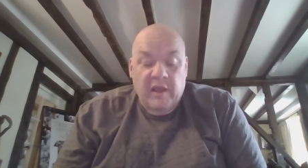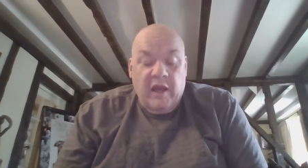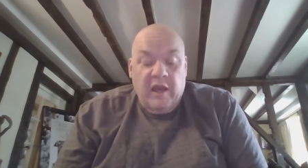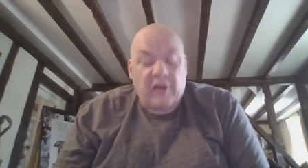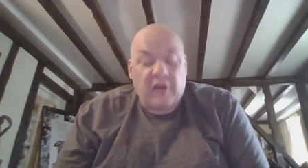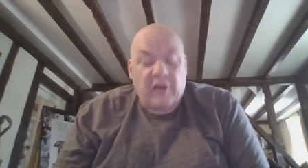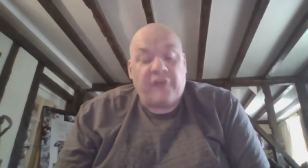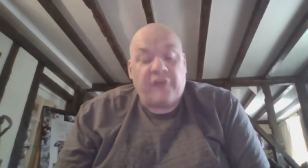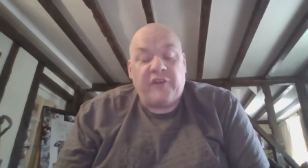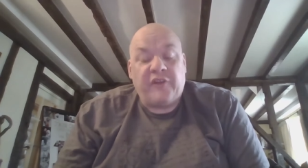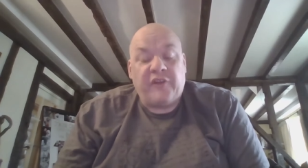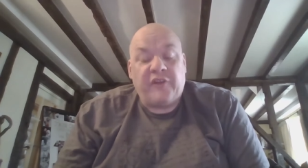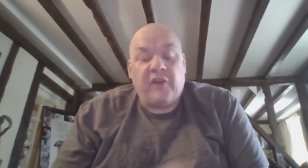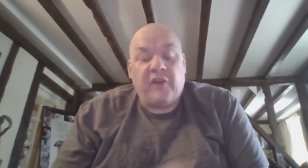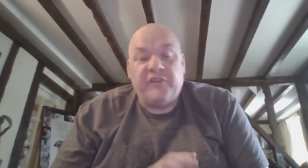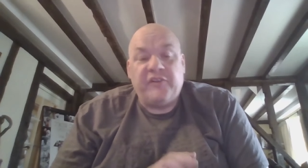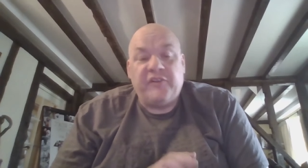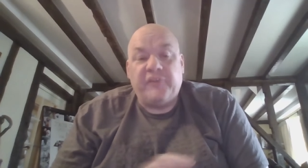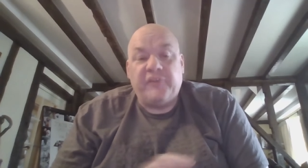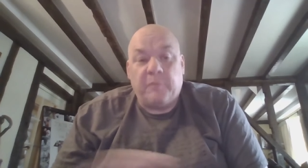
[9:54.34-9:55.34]
And I
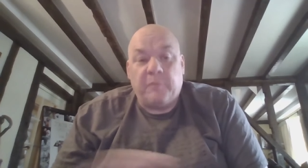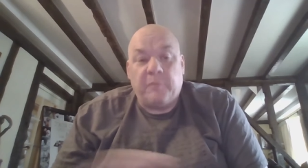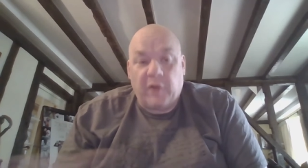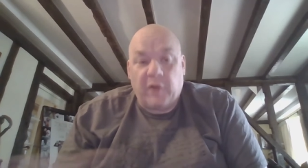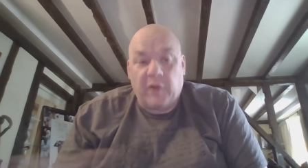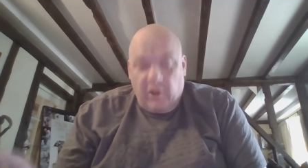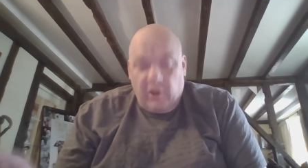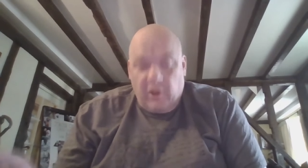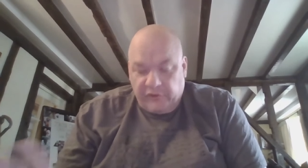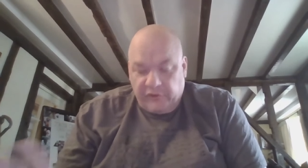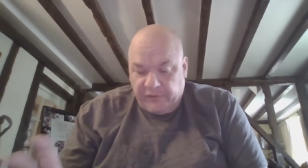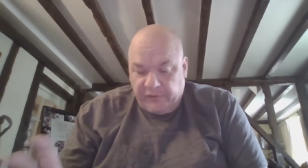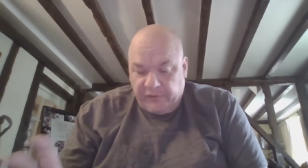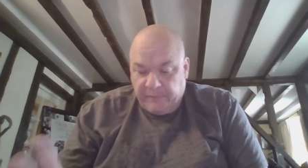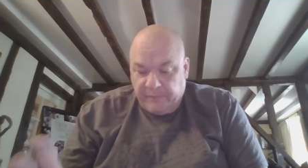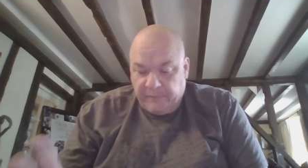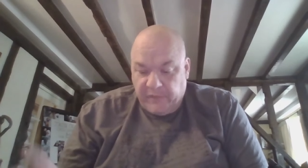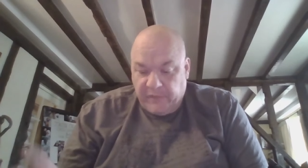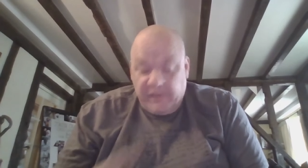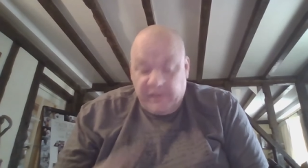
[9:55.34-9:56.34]
started to plot
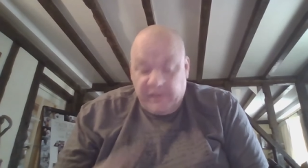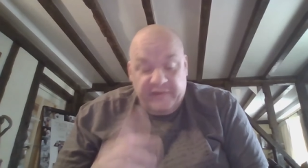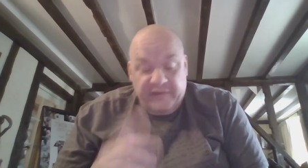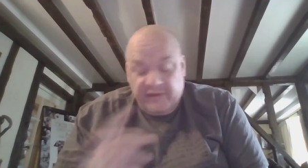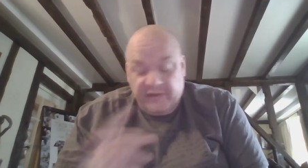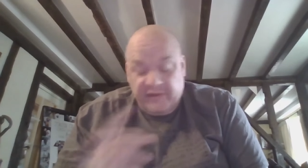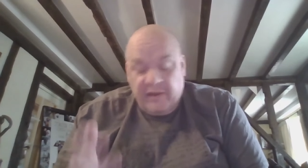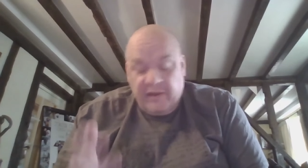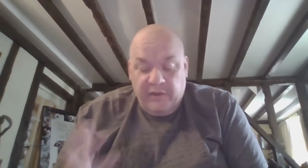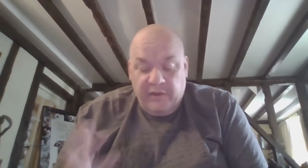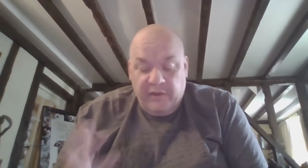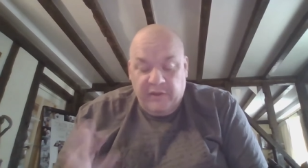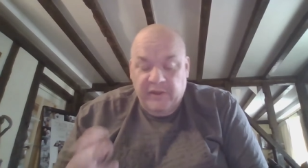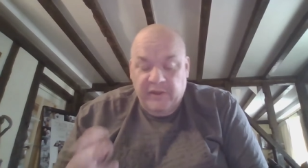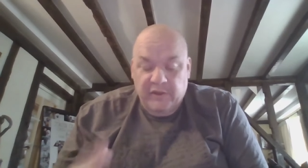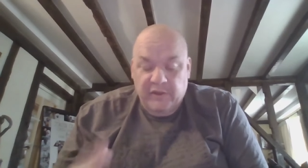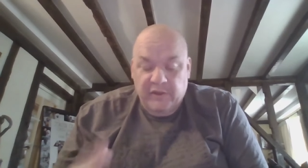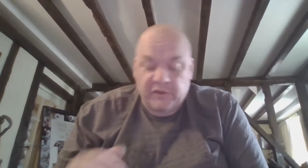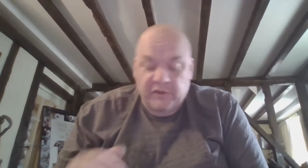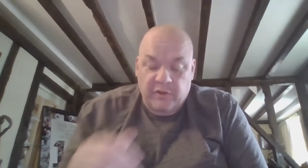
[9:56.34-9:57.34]
and this is another thing
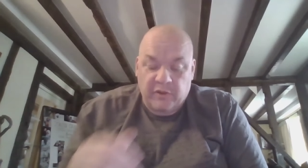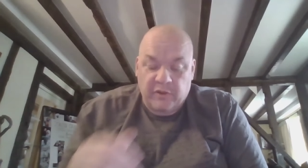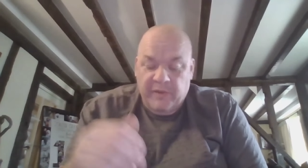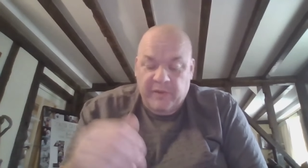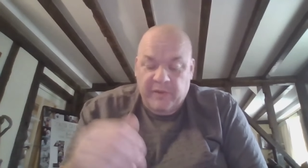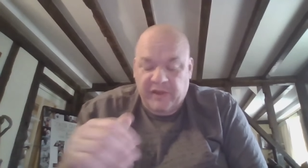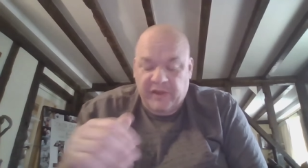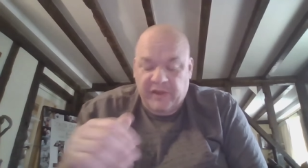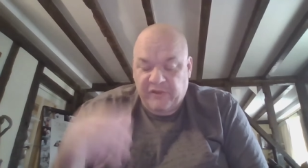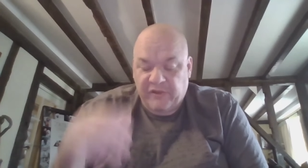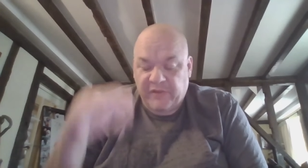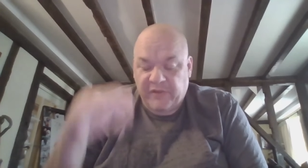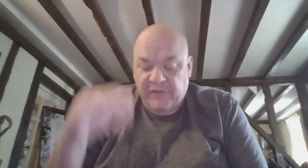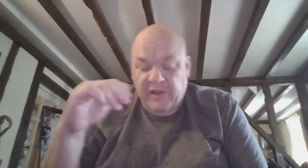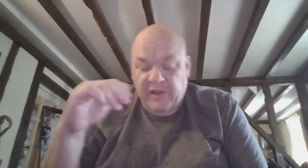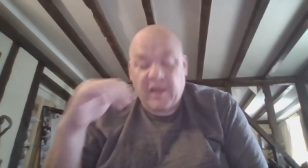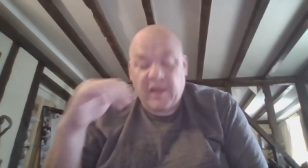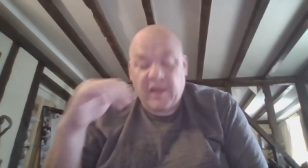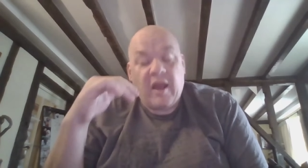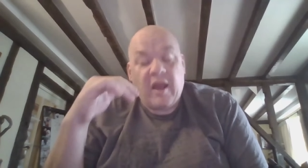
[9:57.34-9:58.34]
you can do with HFT,
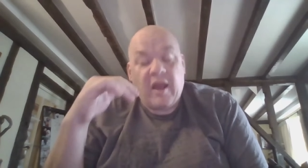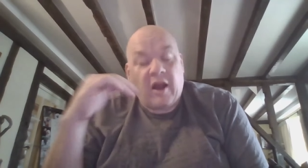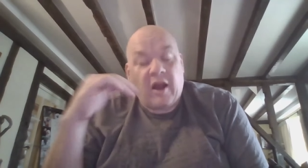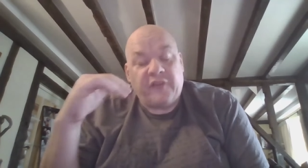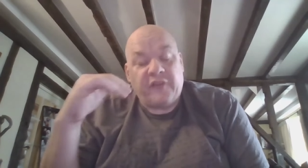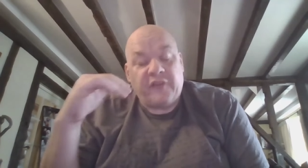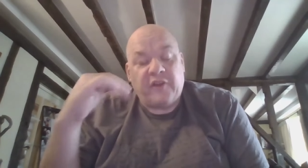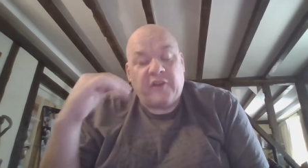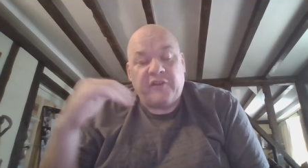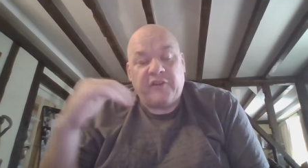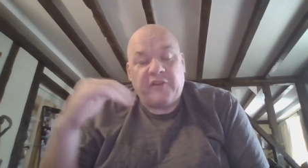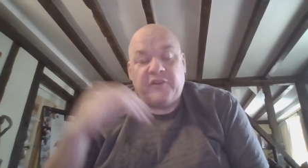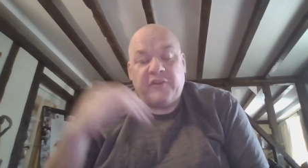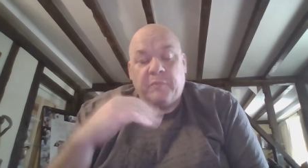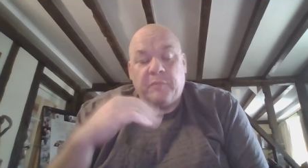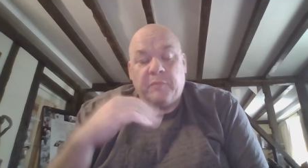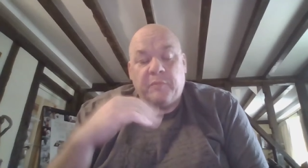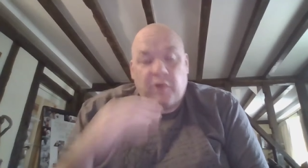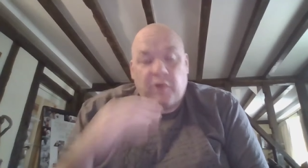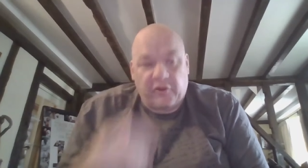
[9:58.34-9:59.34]
I started to
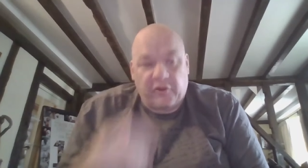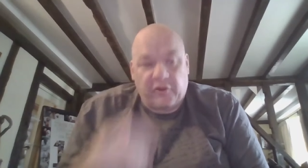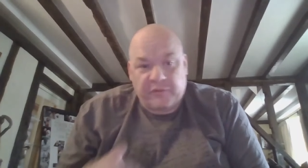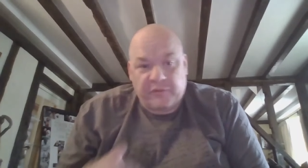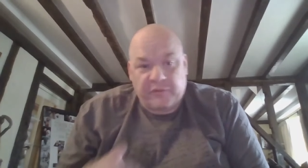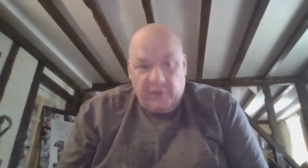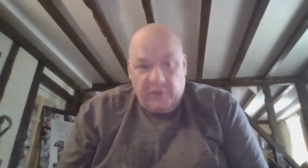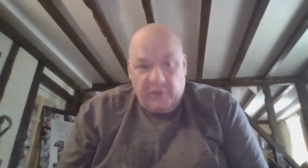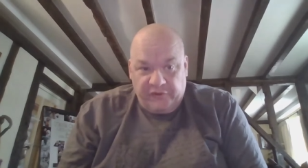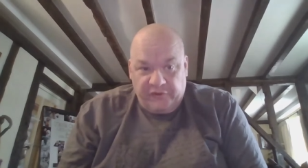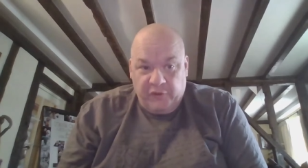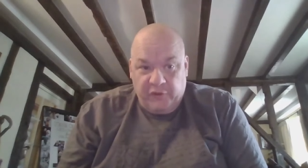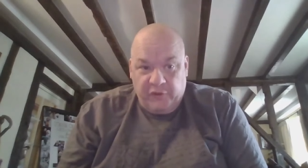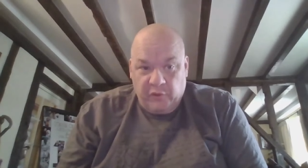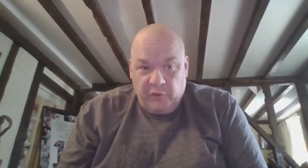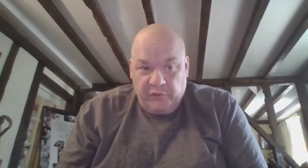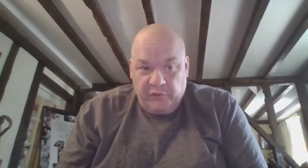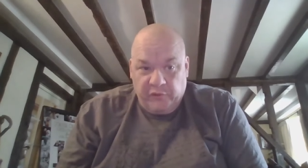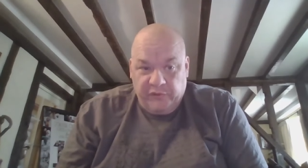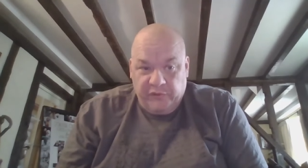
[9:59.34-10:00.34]
plot my
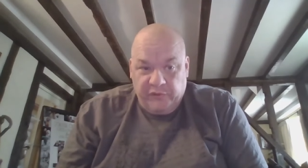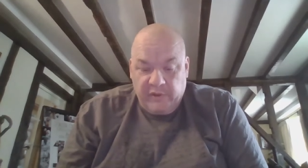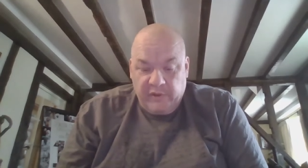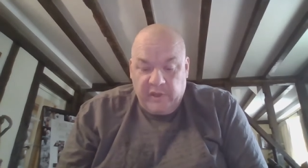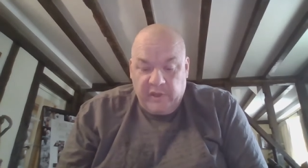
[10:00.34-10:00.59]
scores.